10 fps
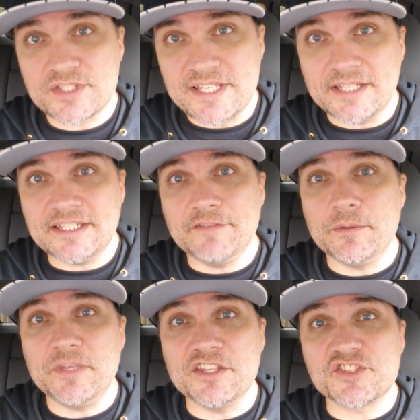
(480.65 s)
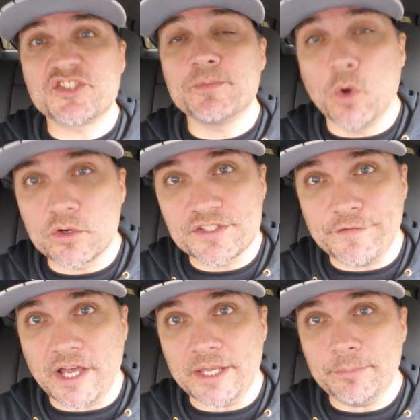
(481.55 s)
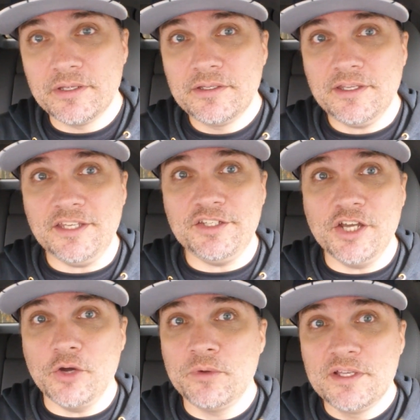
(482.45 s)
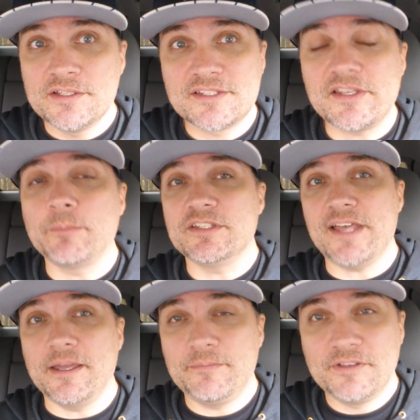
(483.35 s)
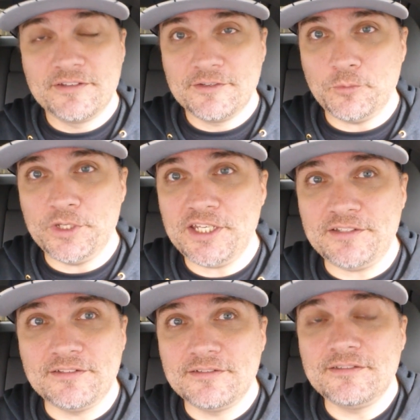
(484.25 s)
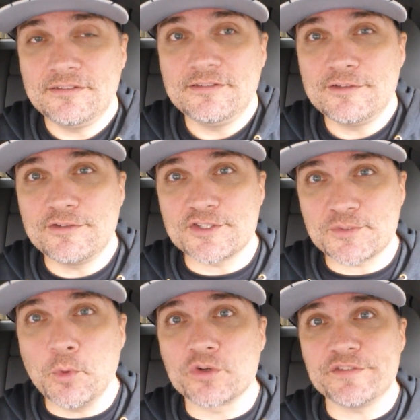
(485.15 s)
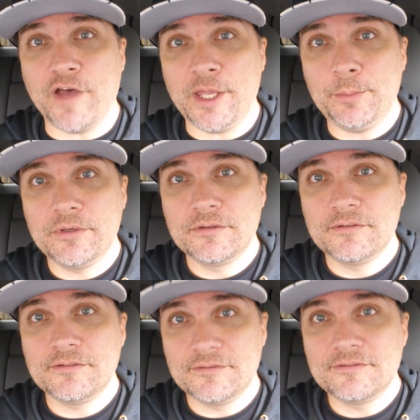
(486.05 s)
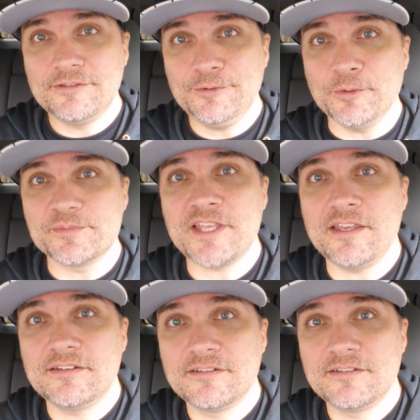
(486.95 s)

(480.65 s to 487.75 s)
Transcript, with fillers: percent giving me the s'mores vibe. And you know, summertime, we need the s'mores vibe. You know what I'm saying?